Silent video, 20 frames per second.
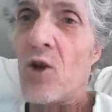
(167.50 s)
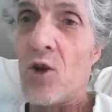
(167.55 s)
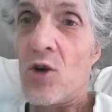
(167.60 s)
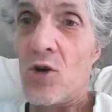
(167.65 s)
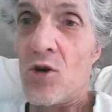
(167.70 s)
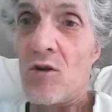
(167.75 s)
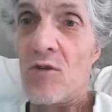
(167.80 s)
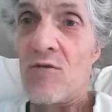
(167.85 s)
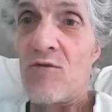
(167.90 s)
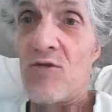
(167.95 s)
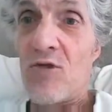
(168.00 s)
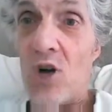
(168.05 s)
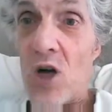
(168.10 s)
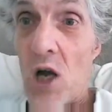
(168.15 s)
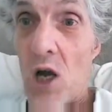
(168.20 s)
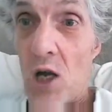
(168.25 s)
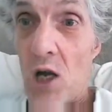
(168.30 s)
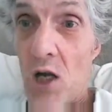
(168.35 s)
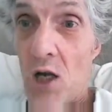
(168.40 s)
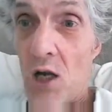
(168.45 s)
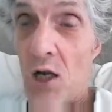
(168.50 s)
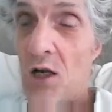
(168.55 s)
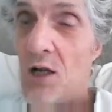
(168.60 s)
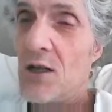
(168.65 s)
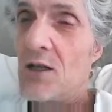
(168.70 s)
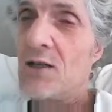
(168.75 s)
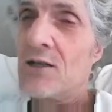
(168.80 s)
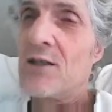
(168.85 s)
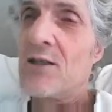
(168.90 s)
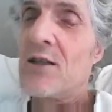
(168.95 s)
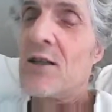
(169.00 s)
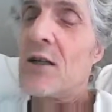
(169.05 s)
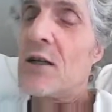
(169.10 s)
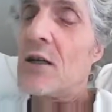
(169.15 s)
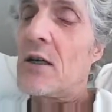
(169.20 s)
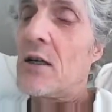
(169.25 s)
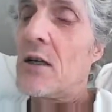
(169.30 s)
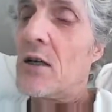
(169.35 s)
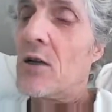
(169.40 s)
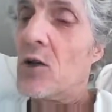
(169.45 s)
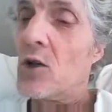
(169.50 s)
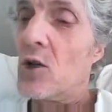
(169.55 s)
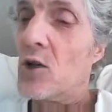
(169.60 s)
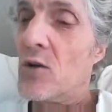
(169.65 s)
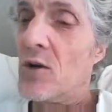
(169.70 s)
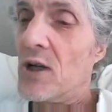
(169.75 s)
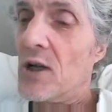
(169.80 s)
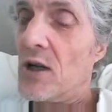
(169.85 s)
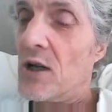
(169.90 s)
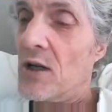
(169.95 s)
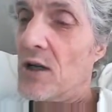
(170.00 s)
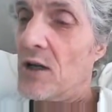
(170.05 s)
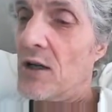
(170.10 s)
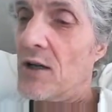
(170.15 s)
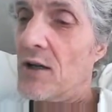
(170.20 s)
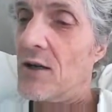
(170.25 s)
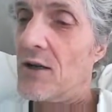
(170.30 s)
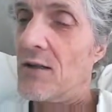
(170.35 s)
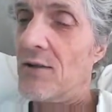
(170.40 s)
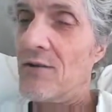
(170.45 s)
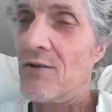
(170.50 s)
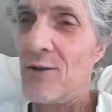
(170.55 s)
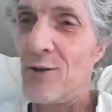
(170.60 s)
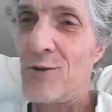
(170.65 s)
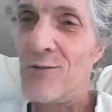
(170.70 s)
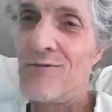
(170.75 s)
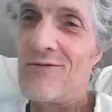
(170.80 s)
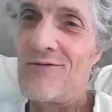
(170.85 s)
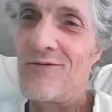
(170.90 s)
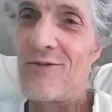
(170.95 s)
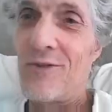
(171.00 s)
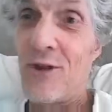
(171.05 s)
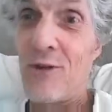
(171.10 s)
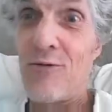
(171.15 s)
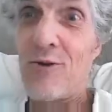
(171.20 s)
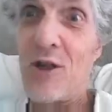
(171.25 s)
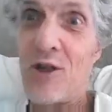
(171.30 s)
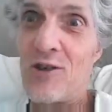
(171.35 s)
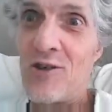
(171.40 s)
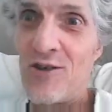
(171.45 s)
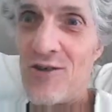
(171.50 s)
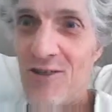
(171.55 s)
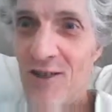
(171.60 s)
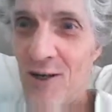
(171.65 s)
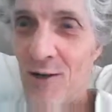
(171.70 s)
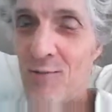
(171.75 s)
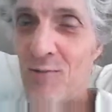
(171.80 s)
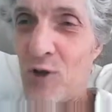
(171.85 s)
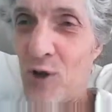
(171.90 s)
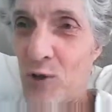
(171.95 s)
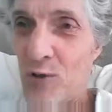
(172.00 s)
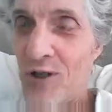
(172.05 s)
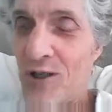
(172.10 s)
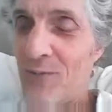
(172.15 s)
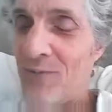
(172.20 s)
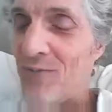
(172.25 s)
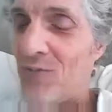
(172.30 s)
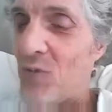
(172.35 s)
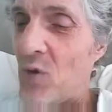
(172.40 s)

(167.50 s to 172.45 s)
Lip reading: Kervran, Louis, a French name, Louis.